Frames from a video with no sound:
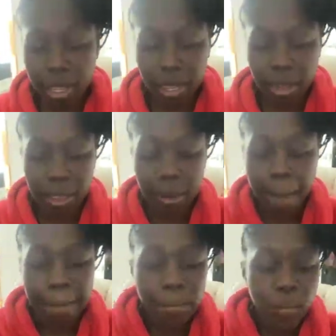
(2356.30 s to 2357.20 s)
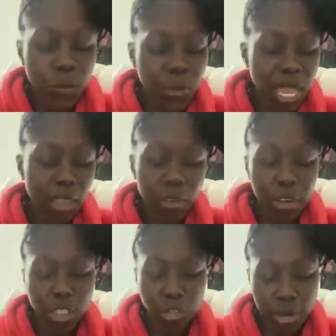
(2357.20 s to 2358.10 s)
in it, and you're
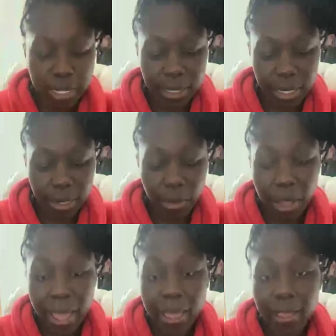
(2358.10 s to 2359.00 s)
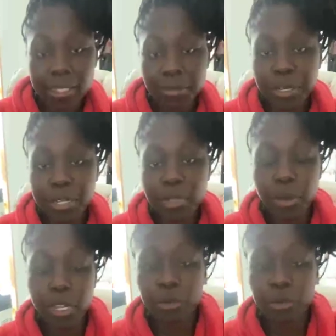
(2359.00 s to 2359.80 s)
gonna trust in it. Okay, Spirit is wanting you